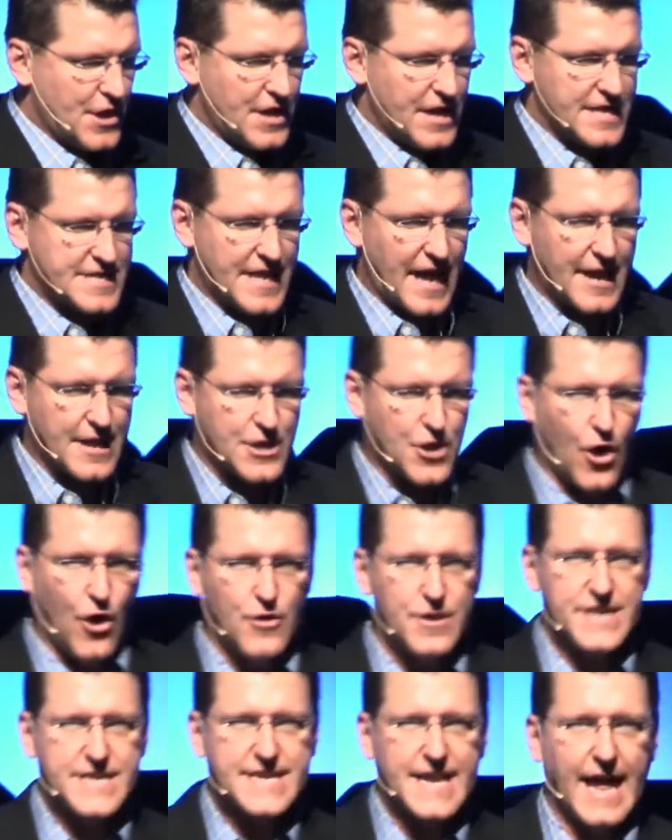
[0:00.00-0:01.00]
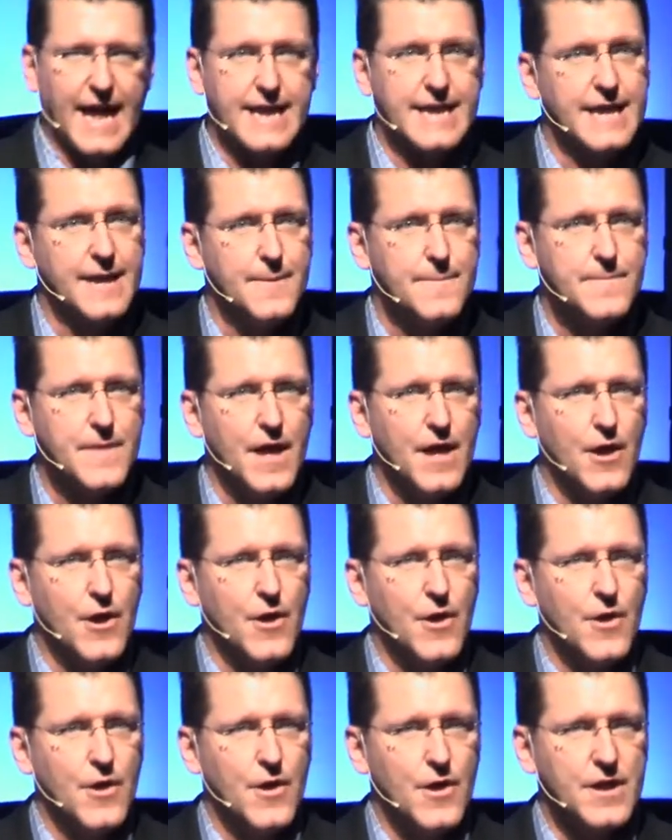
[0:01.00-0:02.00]
is not a cul de sac.
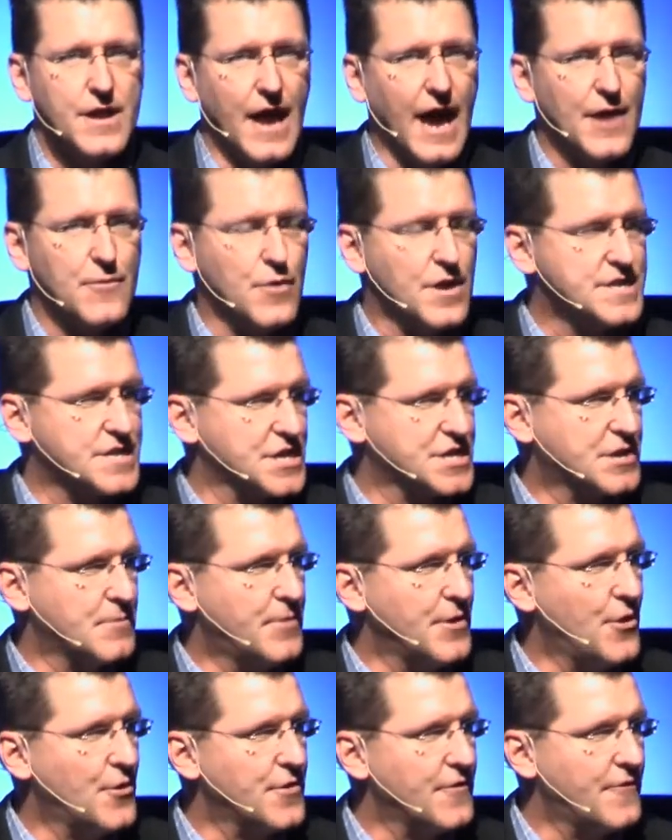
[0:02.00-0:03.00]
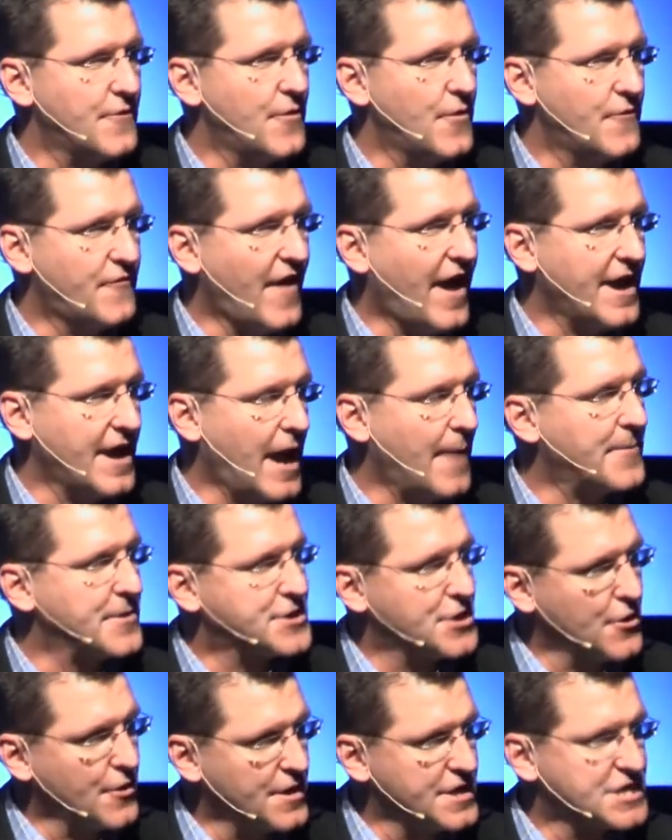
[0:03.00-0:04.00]
God wants us to build, find
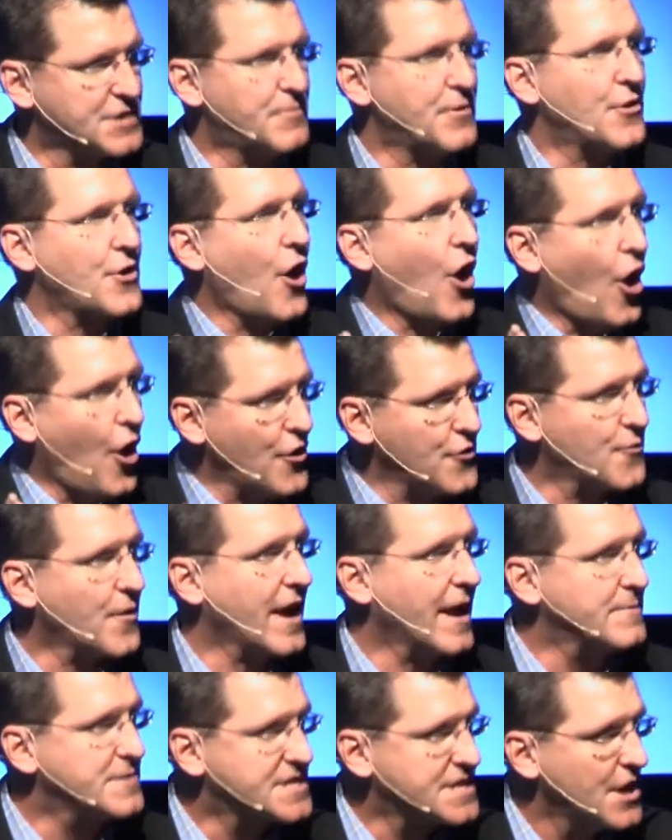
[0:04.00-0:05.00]
opportunities to build on ramps